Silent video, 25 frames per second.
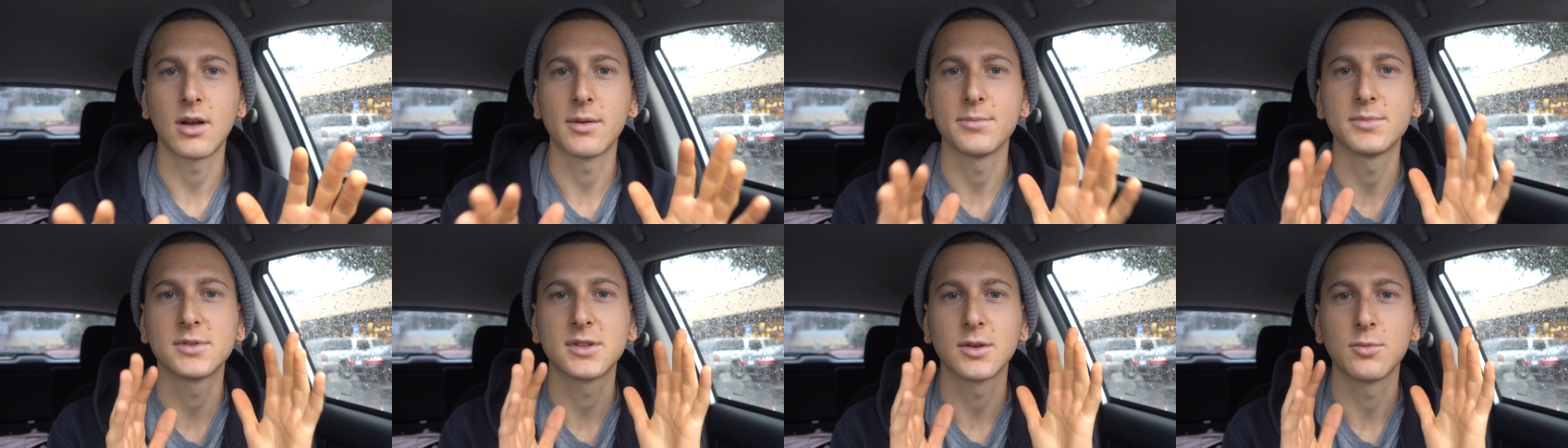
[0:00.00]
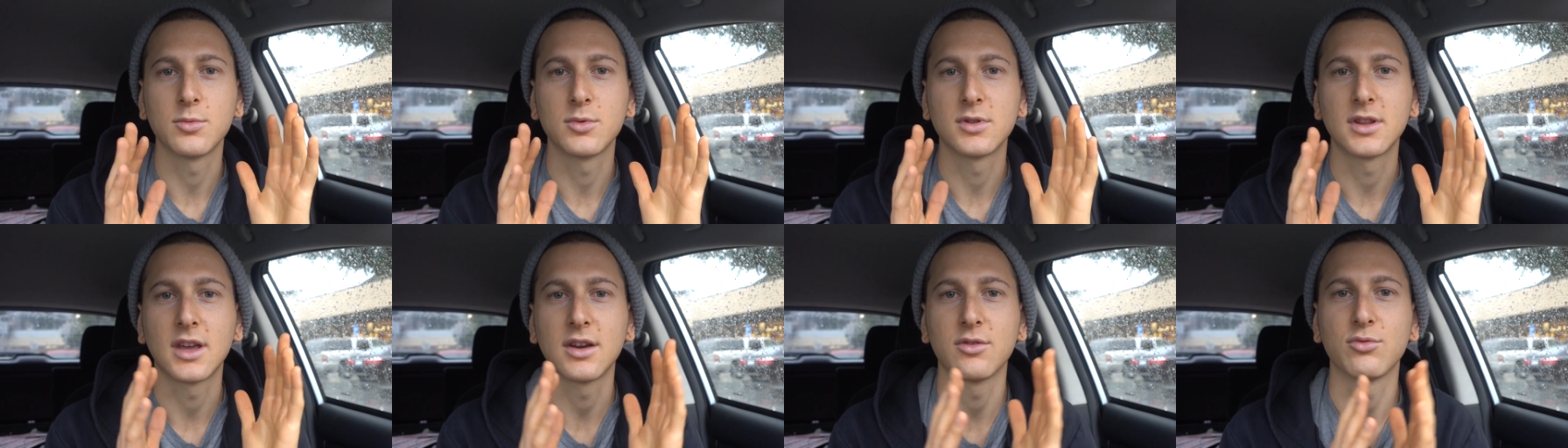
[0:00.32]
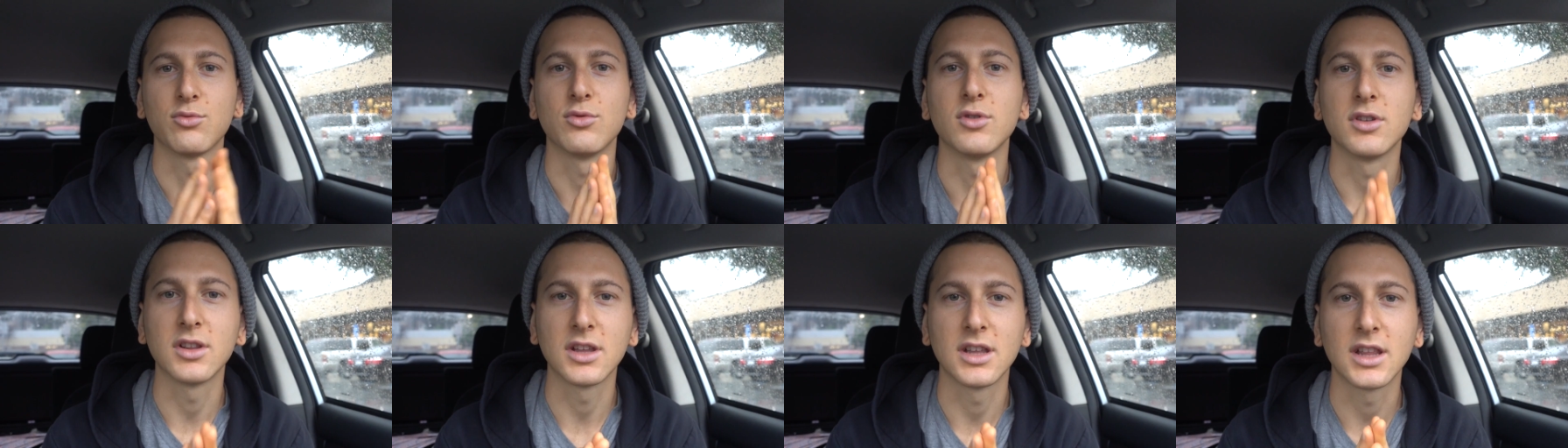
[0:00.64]
I'm someone that
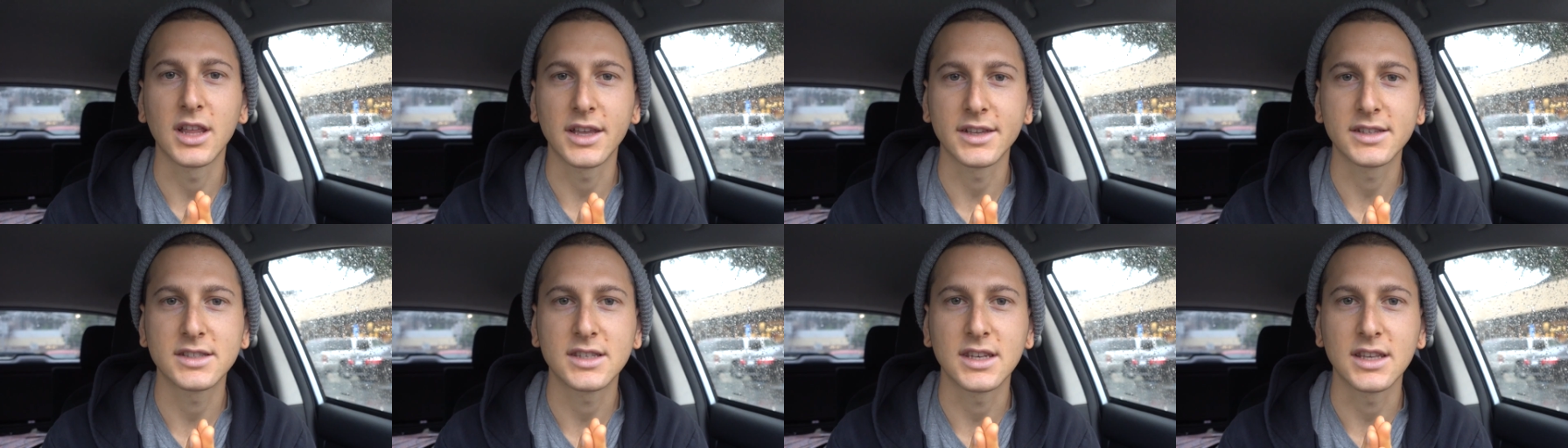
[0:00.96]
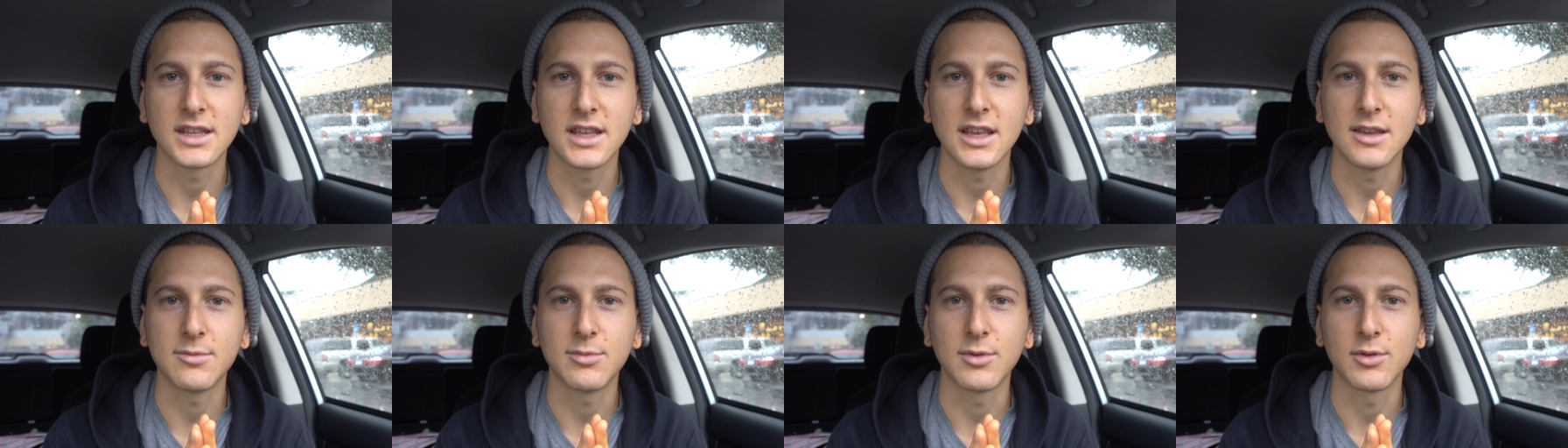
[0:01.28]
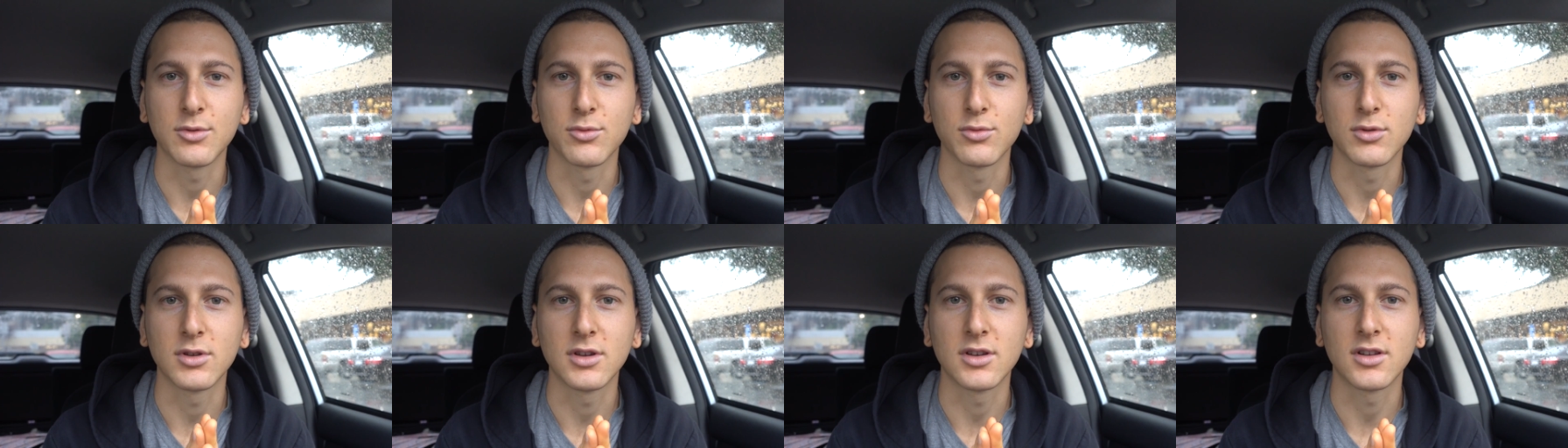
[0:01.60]
really likes to keep
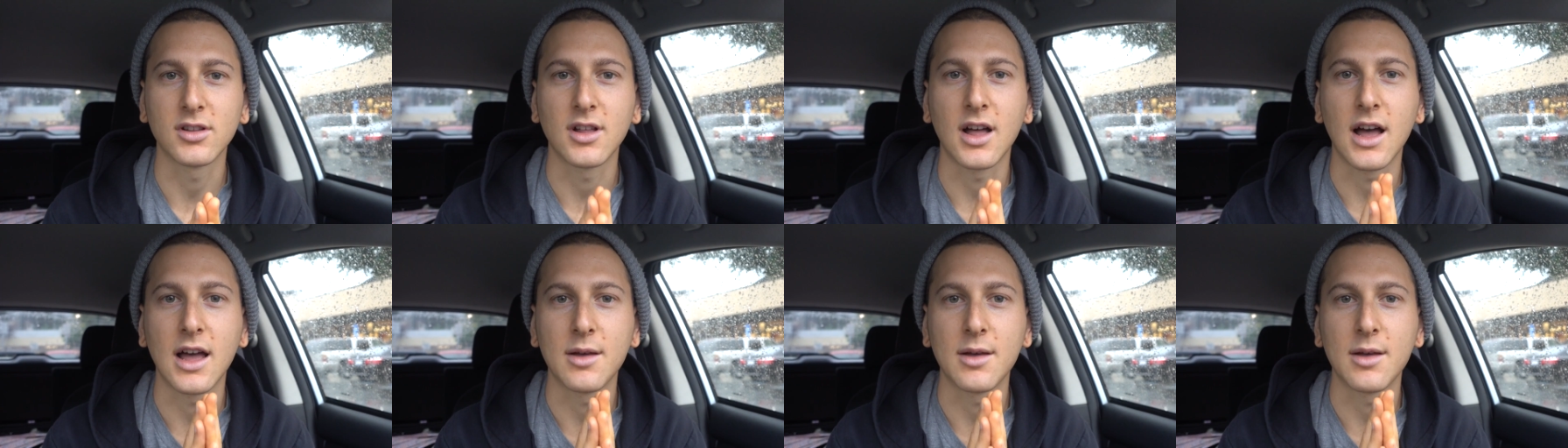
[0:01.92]
it real.